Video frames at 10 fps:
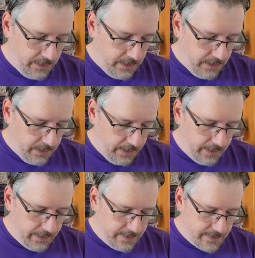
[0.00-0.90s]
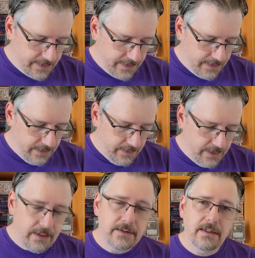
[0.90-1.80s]
And
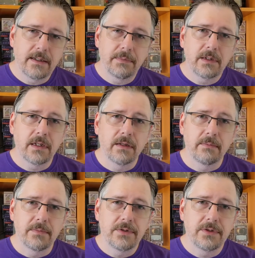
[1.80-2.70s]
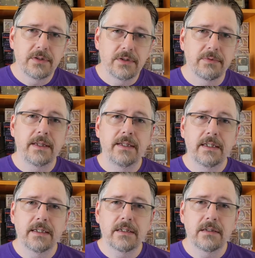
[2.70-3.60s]
next up comes
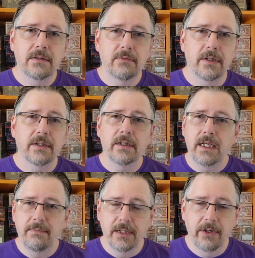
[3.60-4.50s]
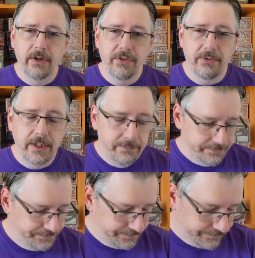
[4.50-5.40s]
Dorinthia with Arcane Barrier 3.
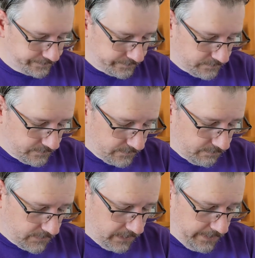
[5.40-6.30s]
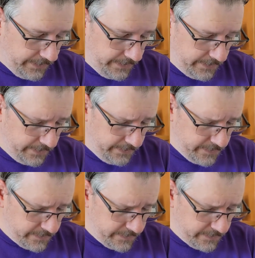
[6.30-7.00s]
And